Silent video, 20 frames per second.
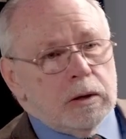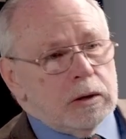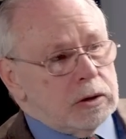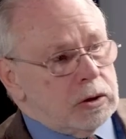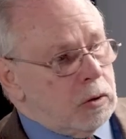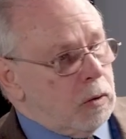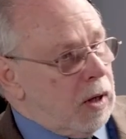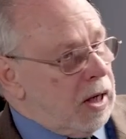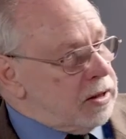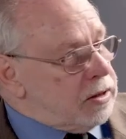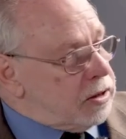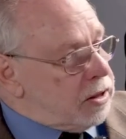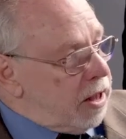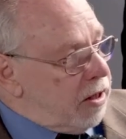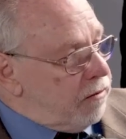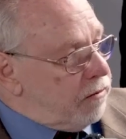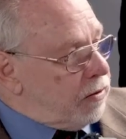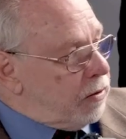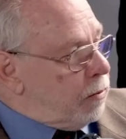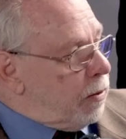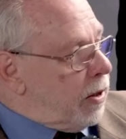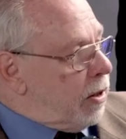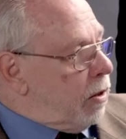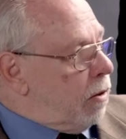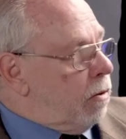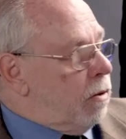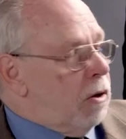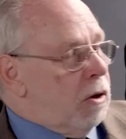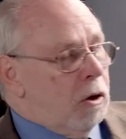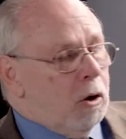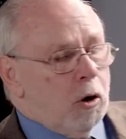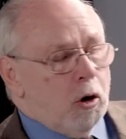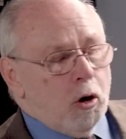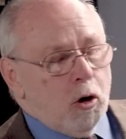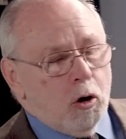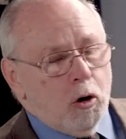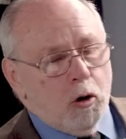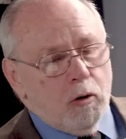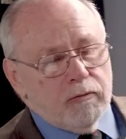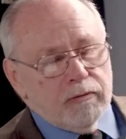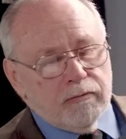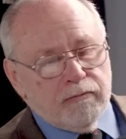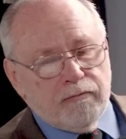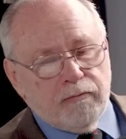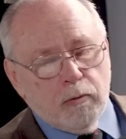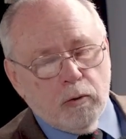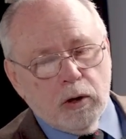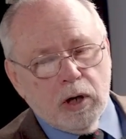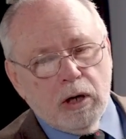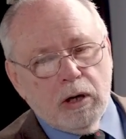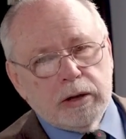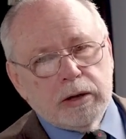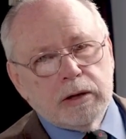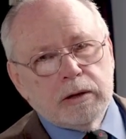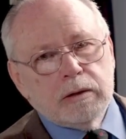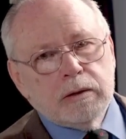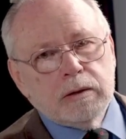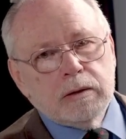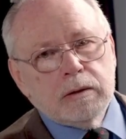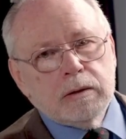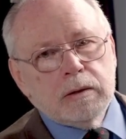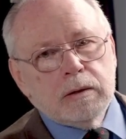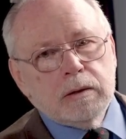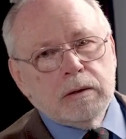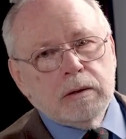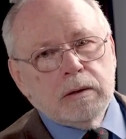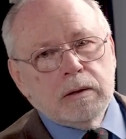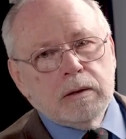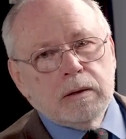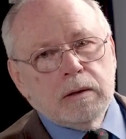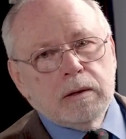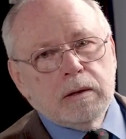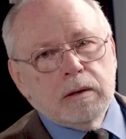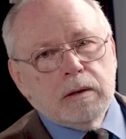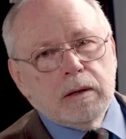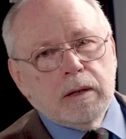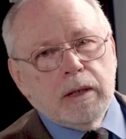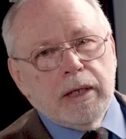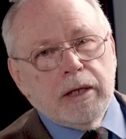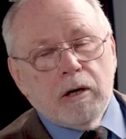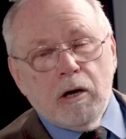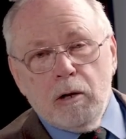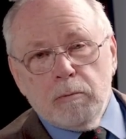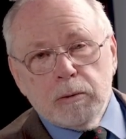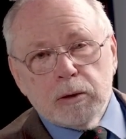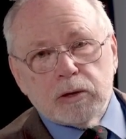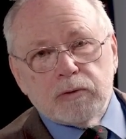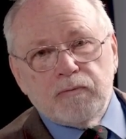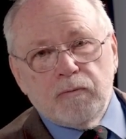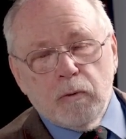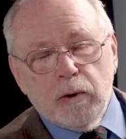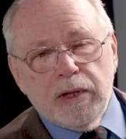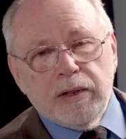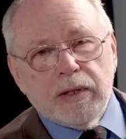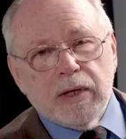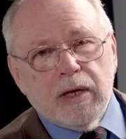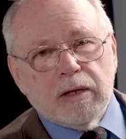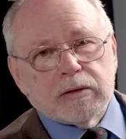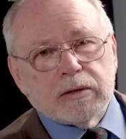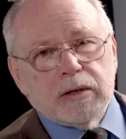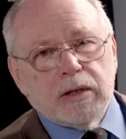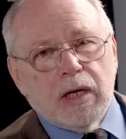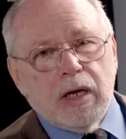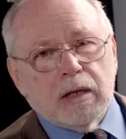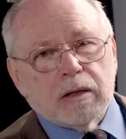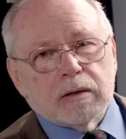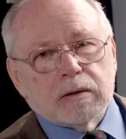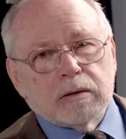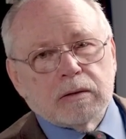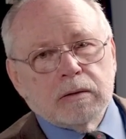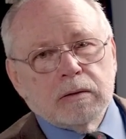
So I saved the widow over $400,000 and almost $40,000,